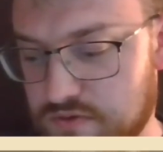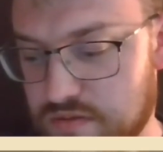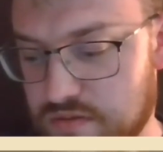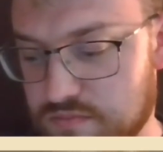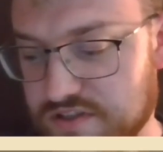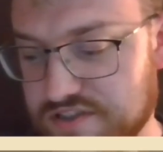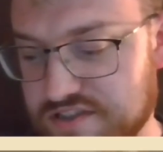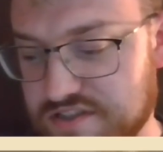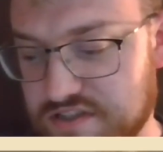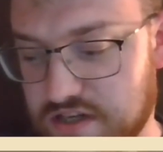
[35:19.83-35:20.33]
We
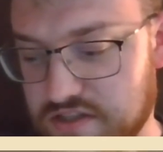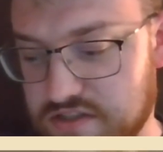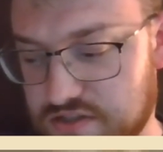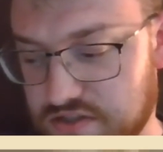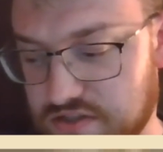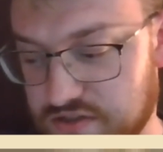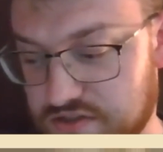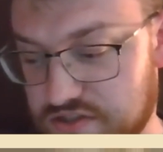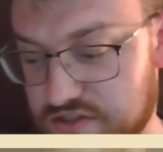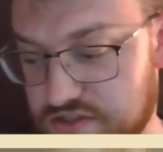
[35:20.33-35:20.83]
must not
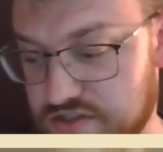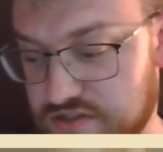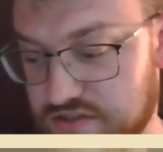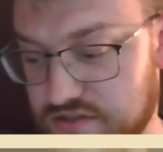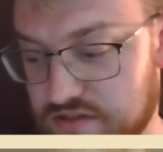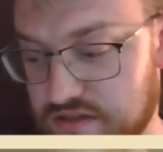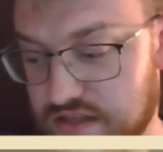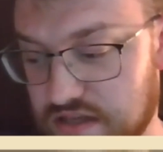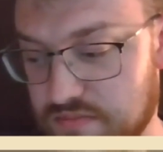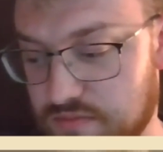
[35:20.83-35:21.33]
touch
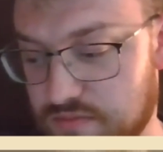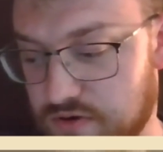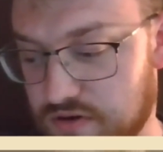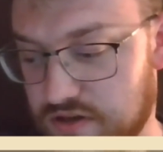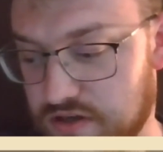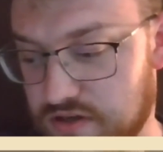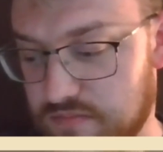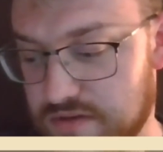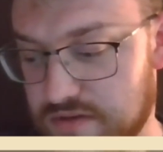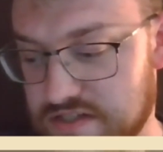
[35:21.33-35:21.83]
the
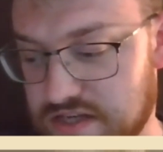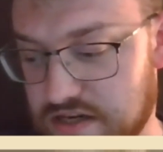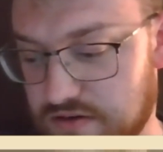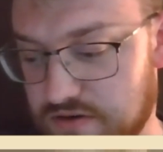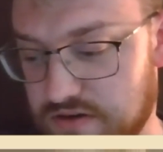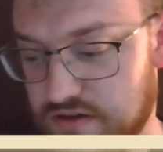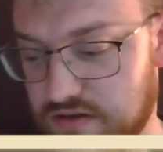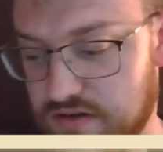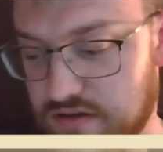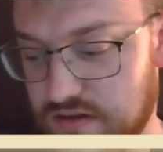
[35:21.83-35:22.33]
immortal
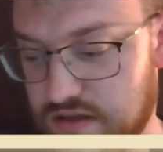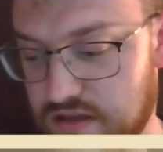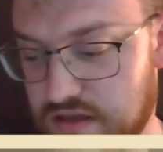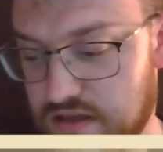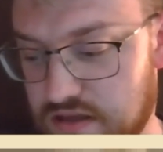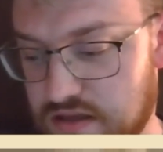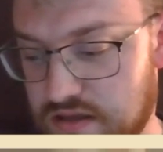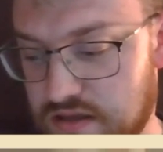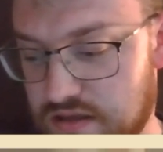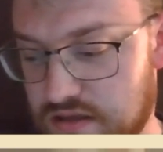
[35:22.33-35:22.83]
material.
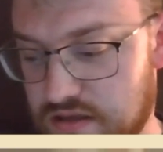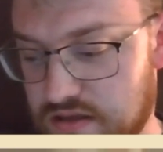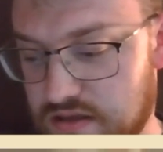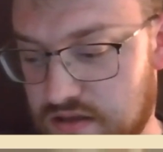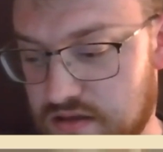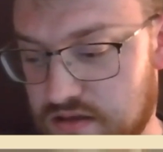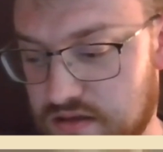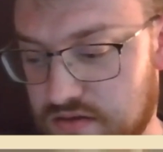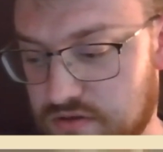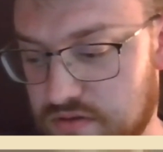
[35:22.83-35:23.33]

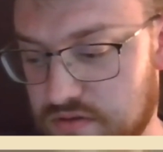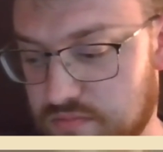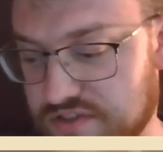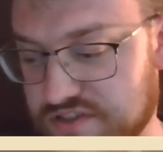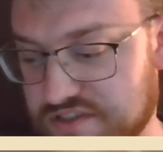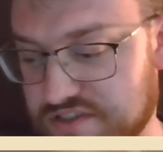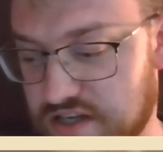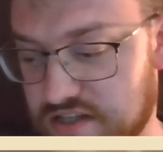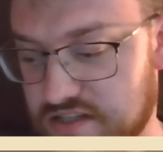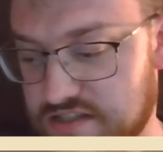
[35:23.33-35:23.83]
We
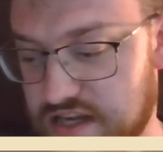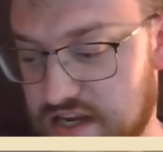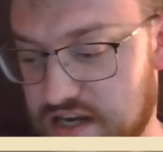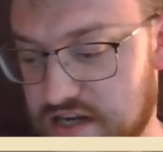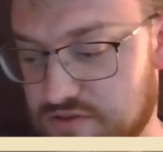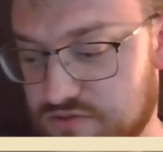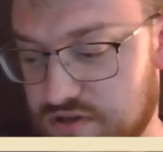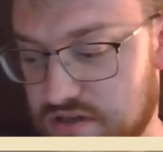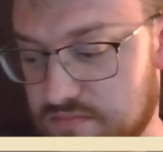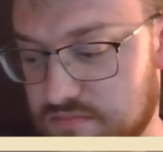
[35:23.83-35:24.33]
must not
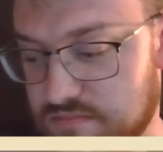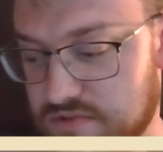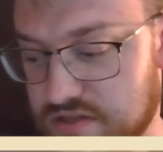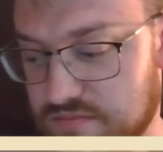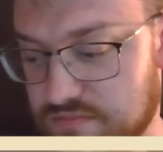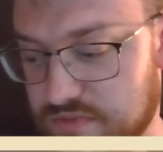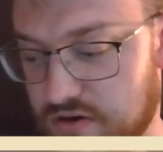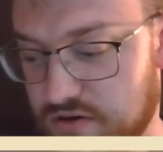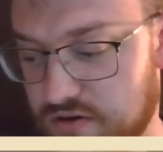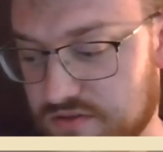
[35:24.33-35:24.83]
daydream
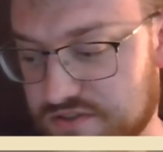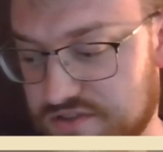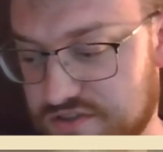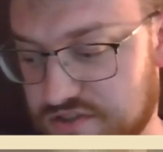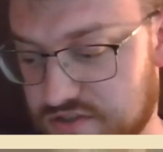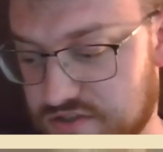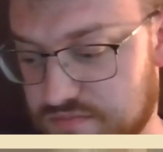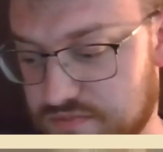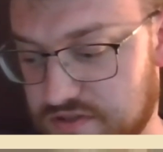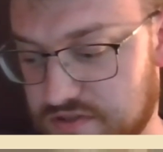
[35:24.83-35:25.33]
tomorrow's
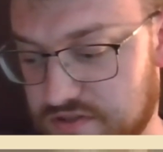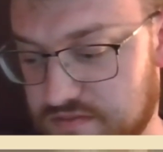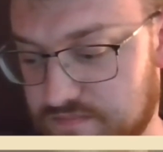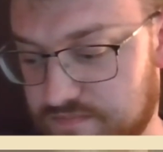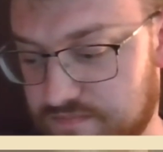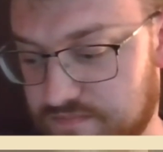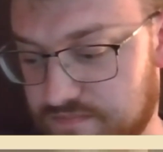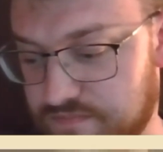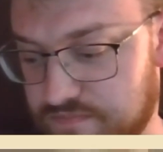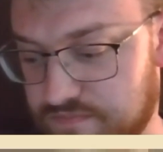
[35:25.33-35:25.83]
judgment.
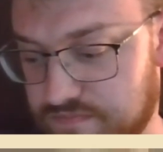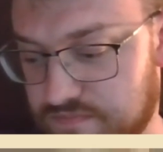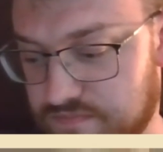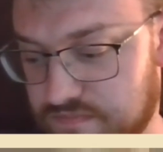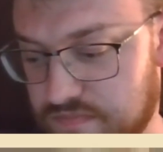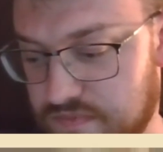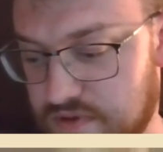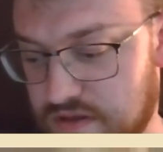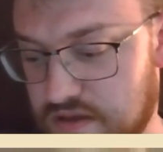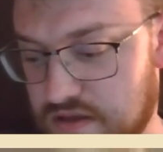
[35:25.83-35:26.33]

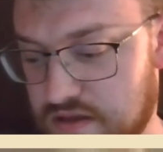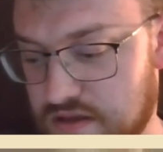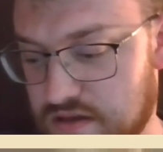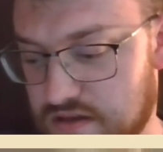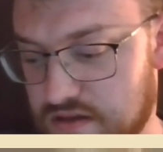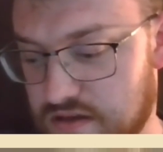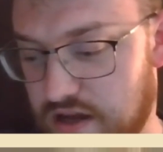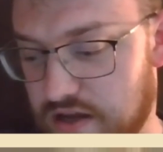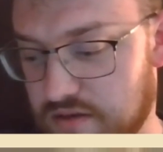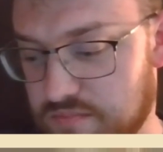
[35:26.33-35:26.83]

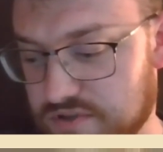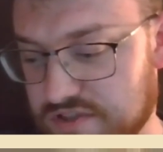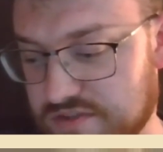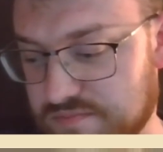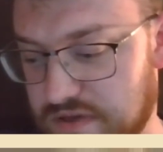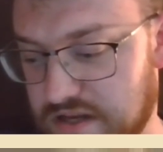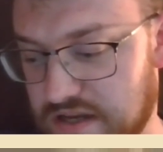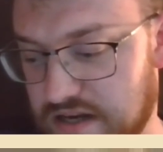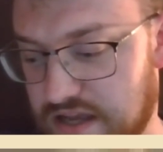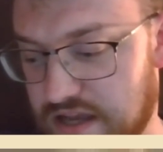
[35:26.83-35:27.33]
God
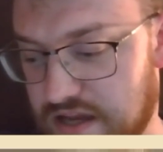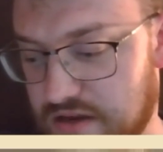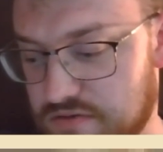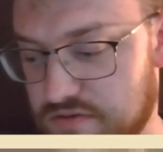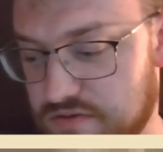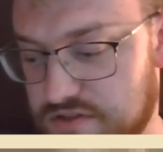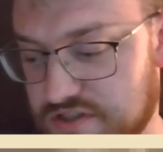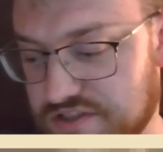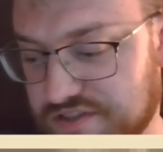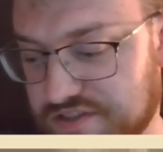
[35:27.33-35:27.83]
must be
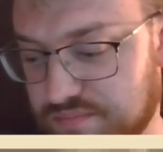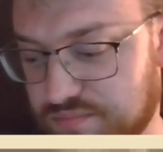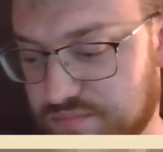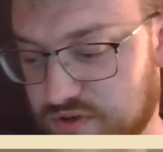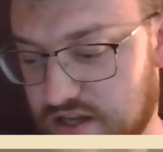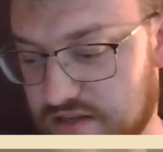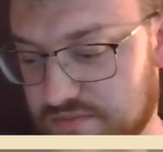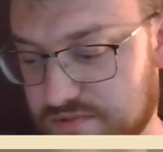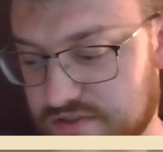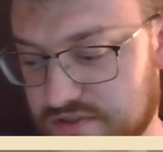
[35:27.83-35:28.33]
allowed to
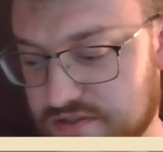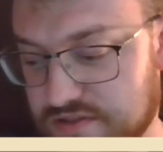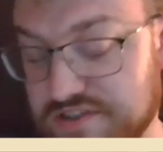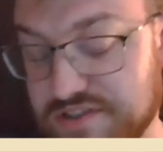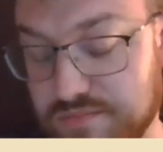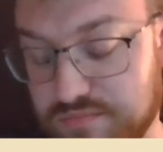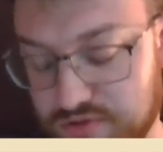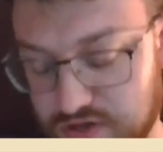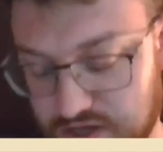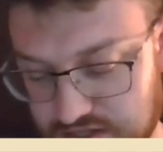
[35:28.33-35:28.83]

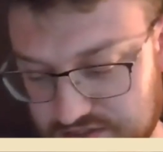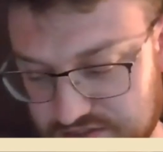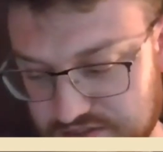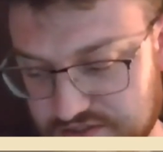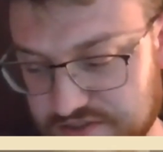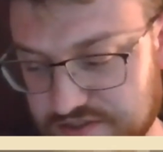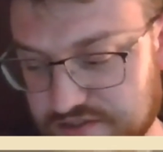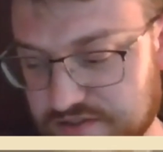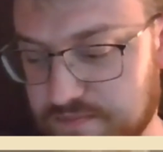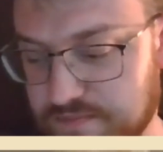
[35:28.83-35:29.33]
surprise
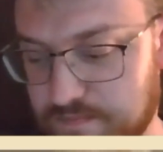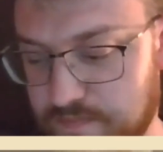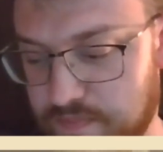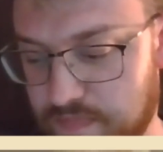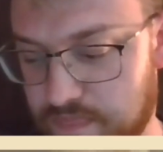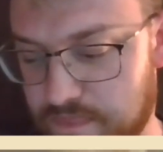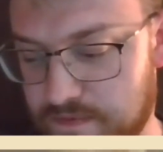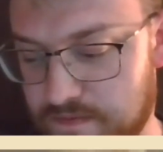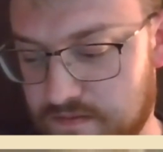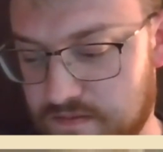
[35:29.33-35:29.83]
us.
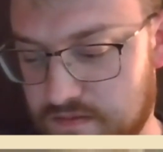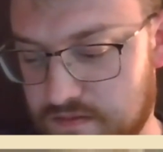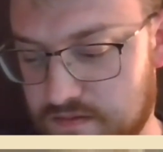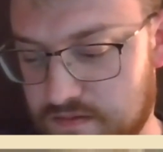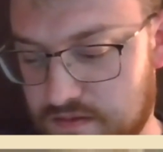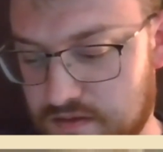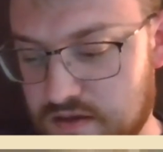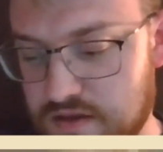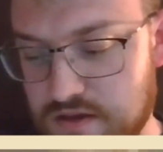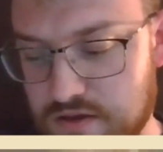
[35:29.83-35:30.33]

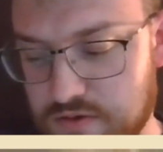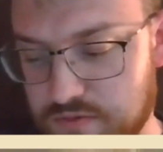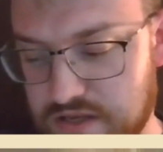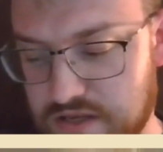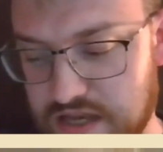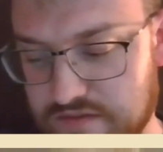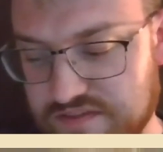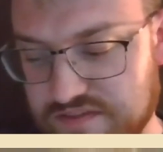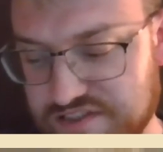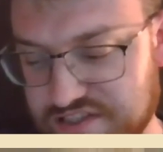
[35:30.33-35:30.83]

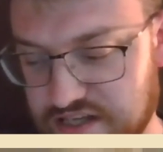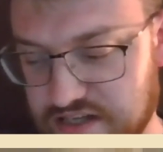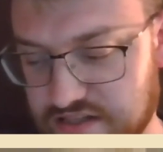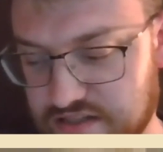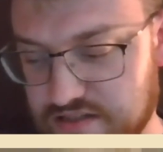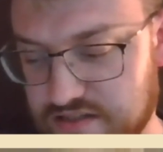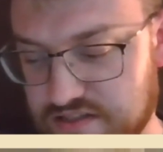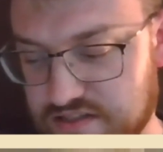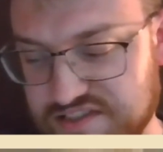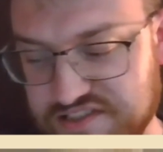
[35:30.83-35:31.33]
We have
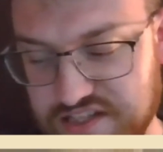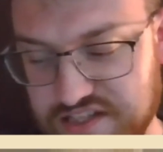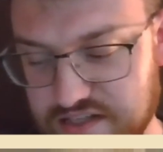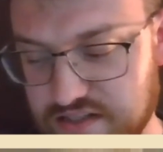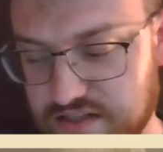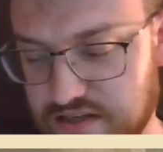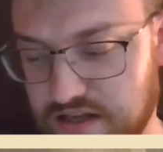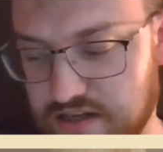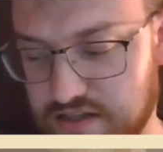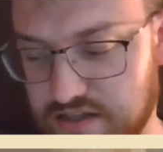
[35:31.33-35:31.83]

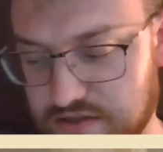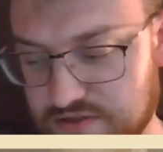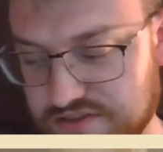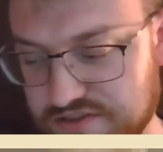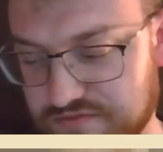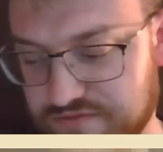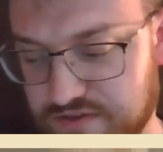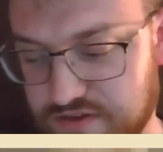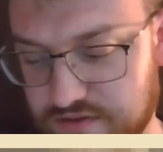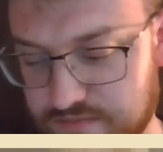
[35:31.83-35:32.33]
sinned like
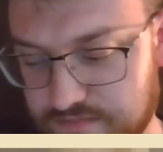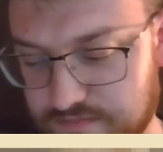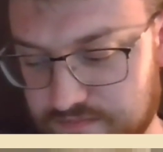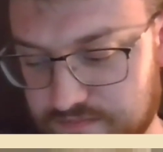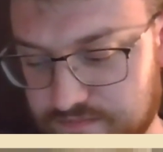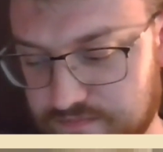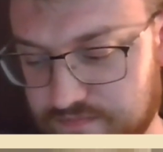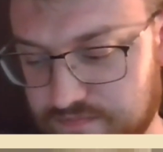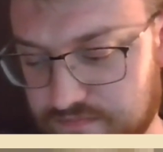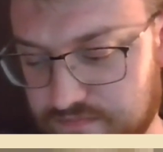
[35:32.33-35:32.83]
Lucifer,
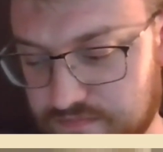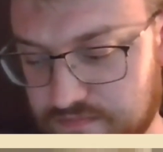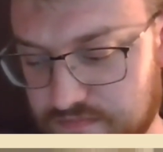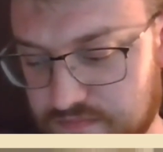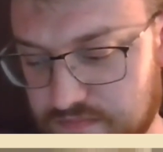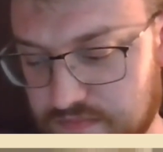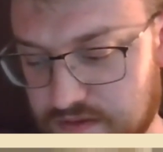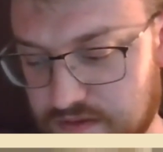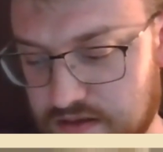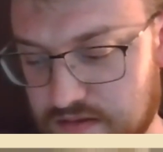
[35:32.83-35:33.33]

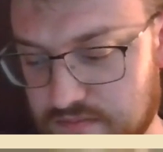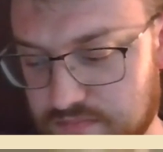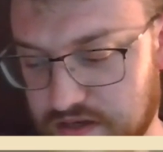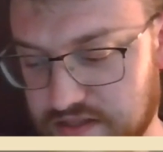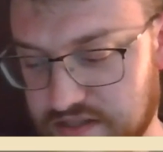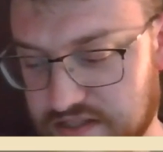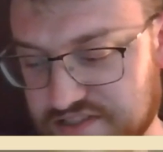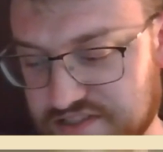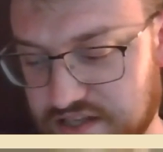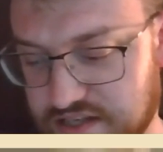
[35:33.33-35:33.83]

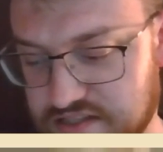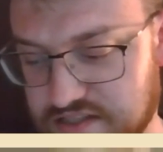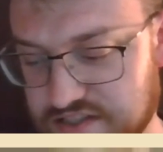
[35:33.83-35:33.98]
by this